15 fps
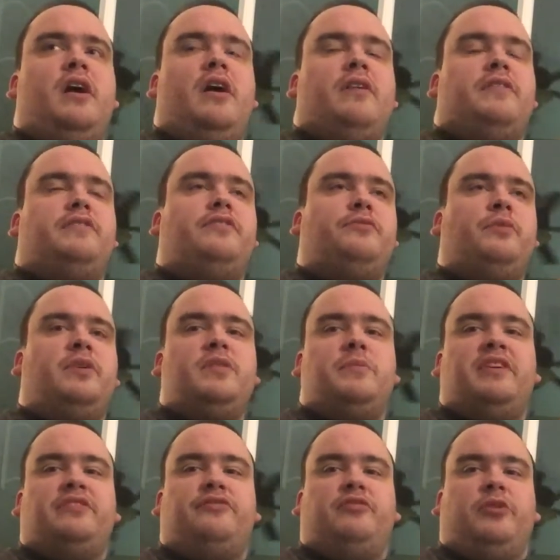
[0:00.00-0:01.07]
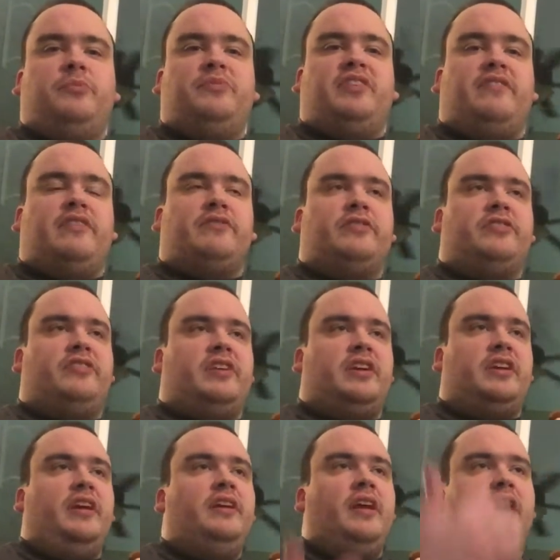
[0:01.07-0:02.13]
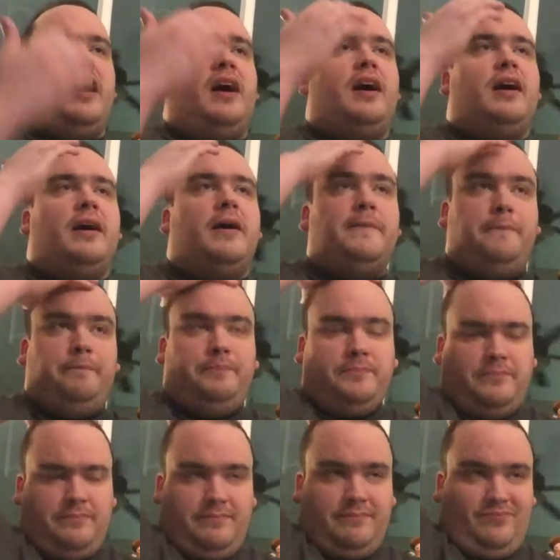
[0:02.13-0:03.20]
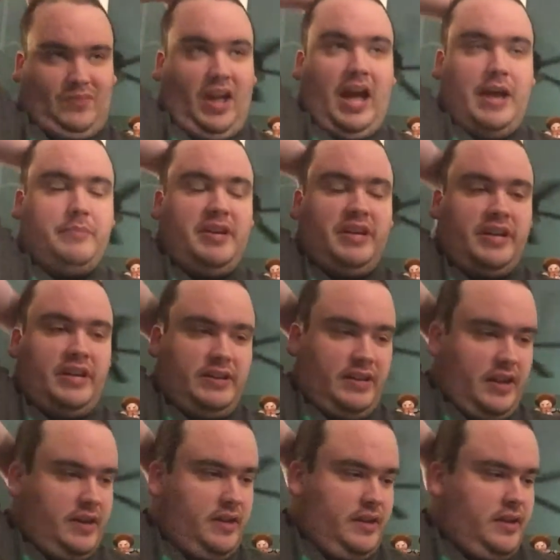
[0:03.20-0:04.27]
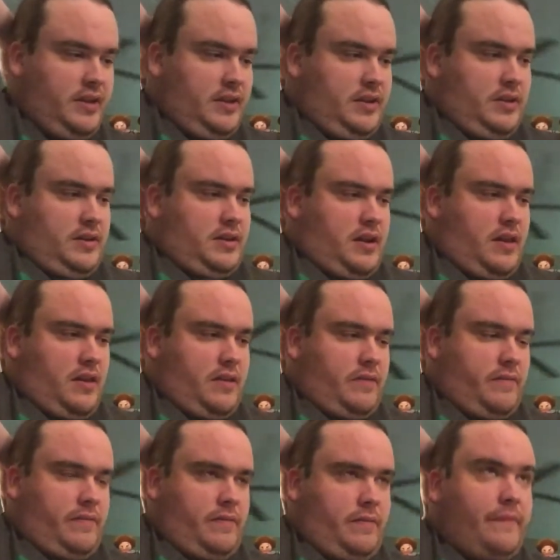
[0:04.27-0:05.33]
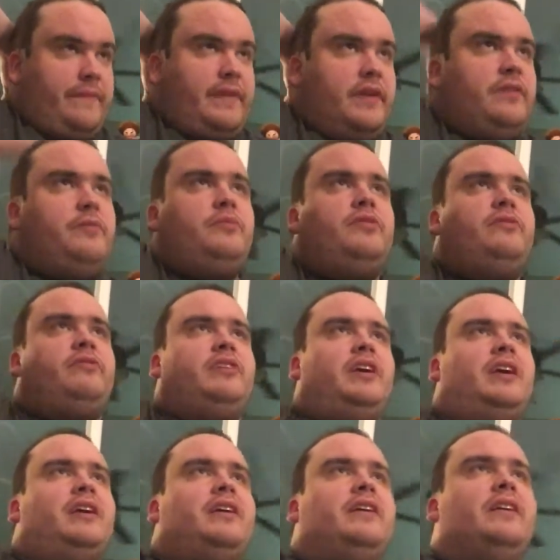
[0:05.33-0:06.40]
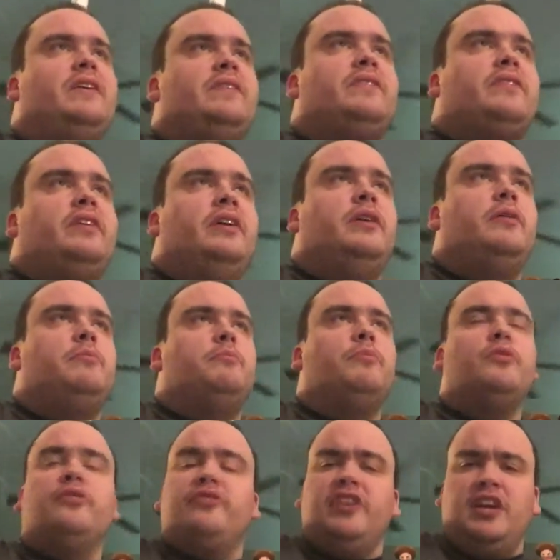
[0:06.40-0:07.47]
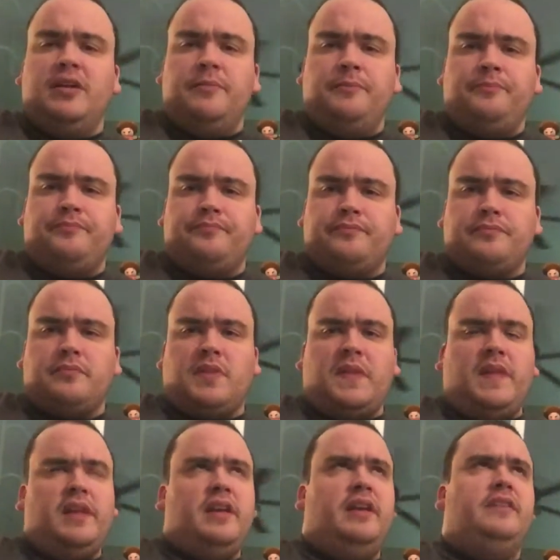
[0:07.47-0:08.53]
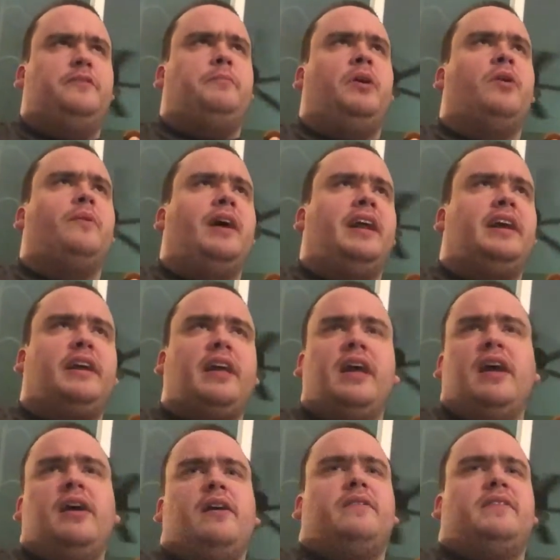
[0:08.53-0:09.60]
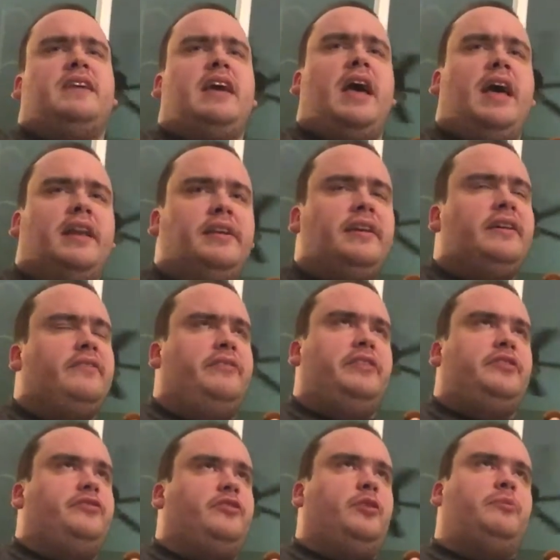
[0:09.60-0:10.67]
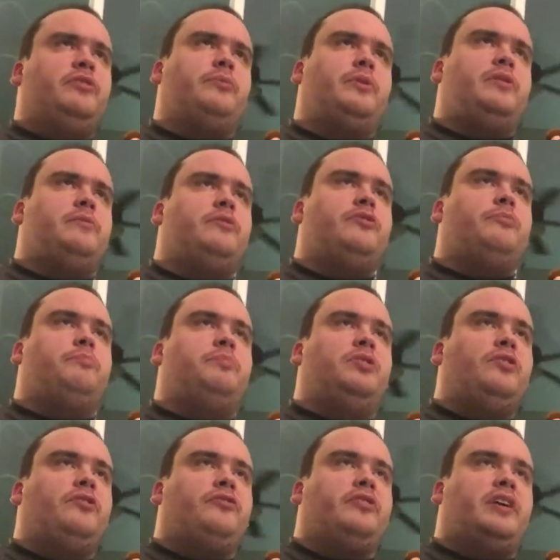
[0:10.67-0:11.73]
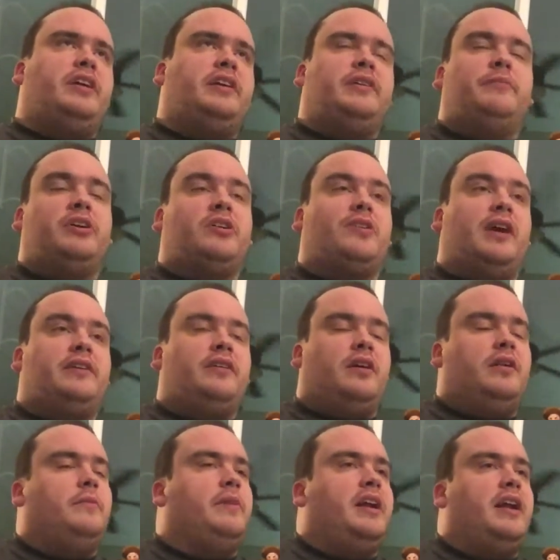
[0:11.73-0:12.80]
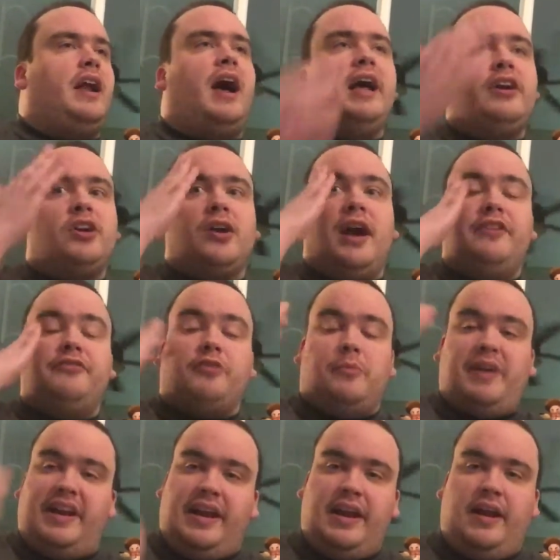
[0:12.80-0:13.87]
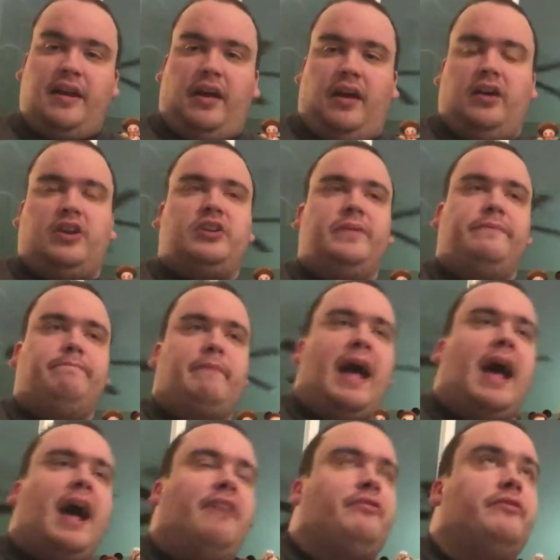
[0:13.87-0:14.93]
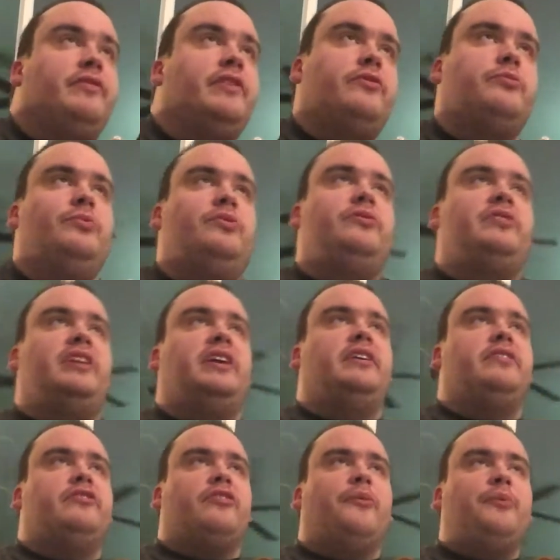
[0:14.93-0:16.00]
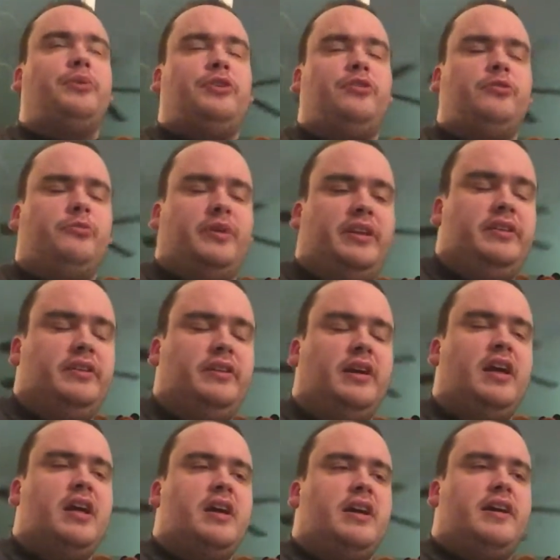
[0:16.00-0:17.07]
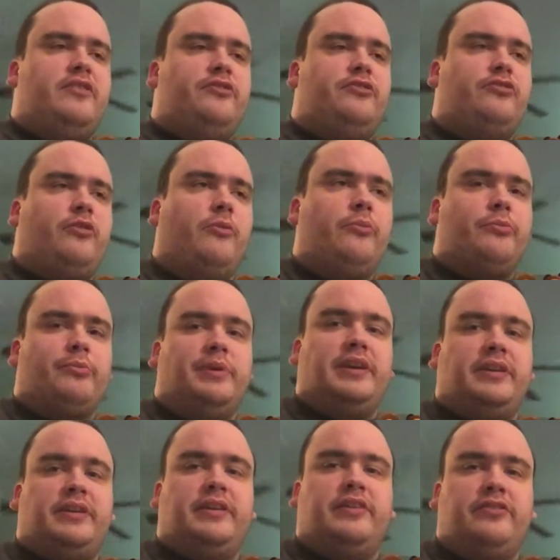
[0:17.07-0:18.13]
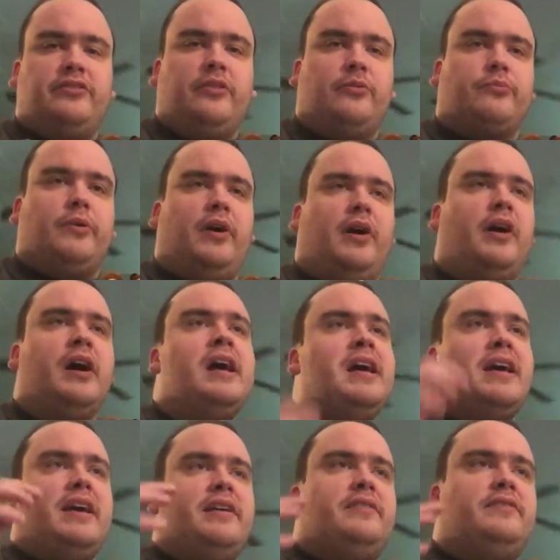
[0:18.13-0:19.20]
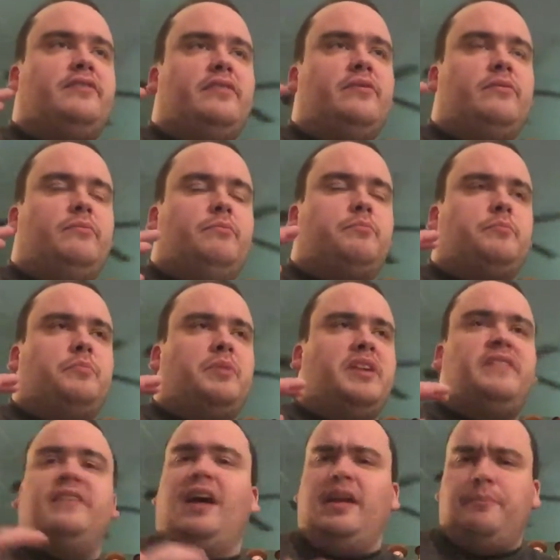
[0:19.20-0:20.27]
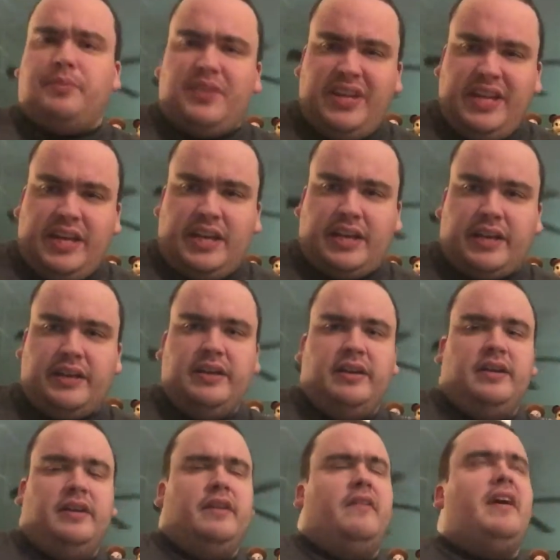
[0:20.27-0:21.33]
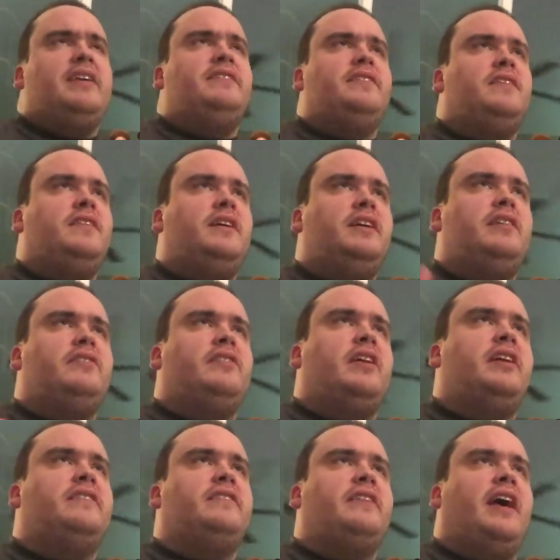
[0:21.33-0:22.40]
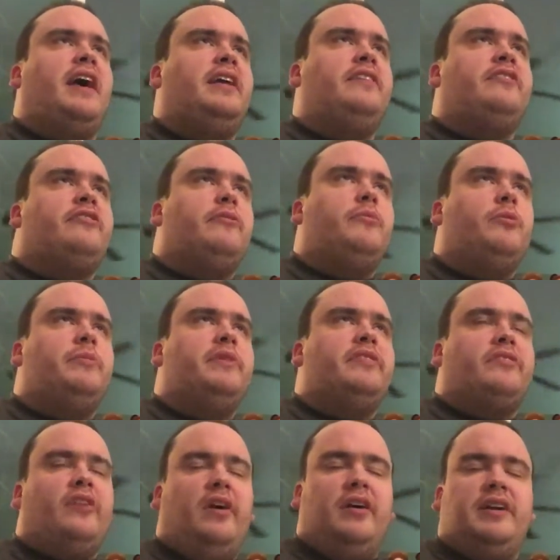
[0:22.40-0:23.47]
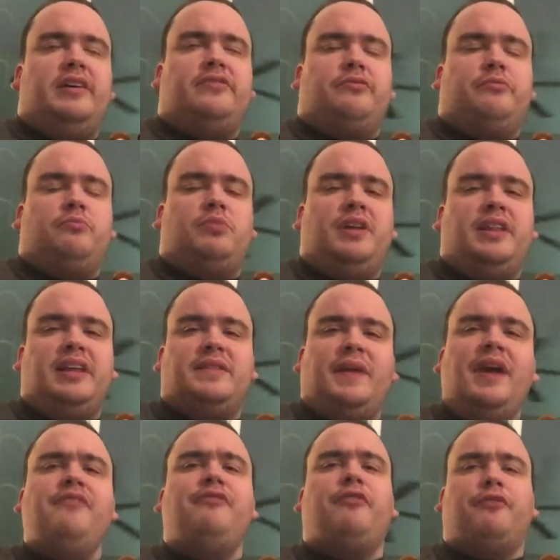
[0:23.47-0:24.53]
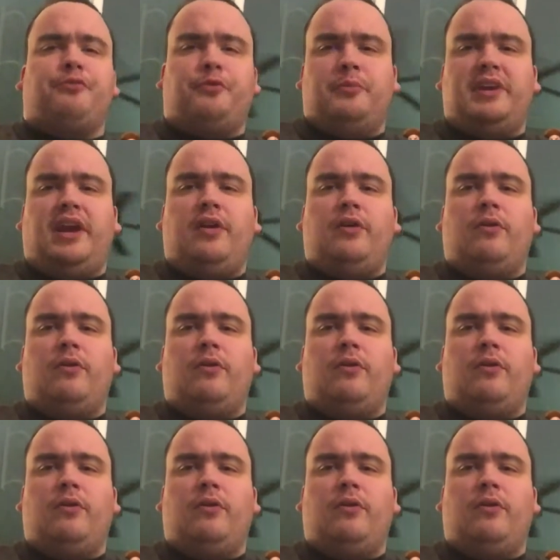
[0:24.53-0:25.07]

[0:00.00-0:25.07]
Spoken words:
This is one of the best films I've ever seen. I mean it. This movie is moving. It's poetic. The ending of this film is one of the most beautiful endings. I'm going to cry talking about it. I cried for about a good half of this movie. It is so human. It is so real. It is so raw. But it's not bleak. That's the thing, is that as sad as some moments are, it's really life-affirming and